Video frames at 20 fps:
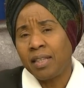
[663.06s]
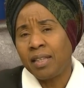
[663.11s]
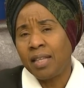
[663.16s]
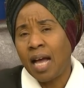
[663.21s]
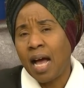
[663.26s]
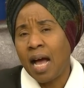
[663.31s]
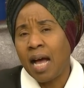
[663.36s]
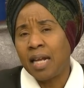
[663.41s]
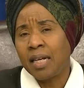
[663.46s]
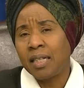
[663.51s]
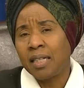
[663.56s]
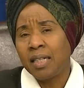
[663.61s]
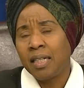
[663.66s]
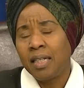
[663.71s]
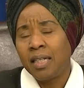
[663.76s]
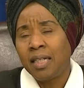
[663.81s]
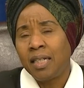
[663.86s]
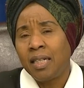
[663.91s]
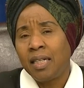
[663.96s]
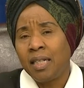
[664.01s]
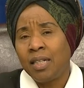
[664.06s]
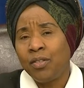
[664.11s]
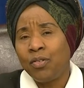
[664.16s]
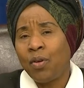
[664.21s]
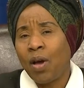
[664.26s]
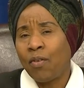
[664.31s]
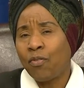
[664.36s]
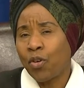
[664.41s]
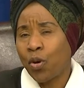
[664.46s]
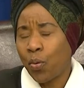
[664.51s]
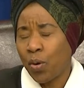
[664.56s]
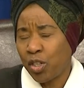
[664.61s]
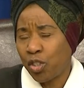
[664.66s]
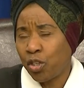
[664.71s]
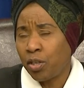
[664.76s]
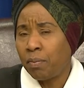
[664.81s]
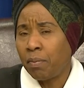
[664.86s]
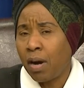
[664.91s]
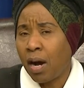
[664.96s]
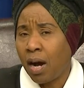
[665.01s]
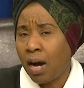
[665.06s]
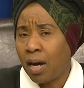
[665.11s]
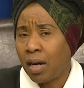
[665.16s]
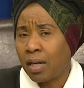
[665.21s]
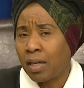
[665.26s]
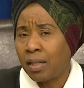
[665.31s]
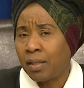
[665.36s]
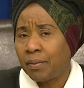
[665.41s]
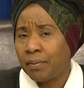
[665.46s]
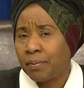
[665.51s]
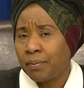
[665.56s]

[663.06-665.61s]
that you have a question mark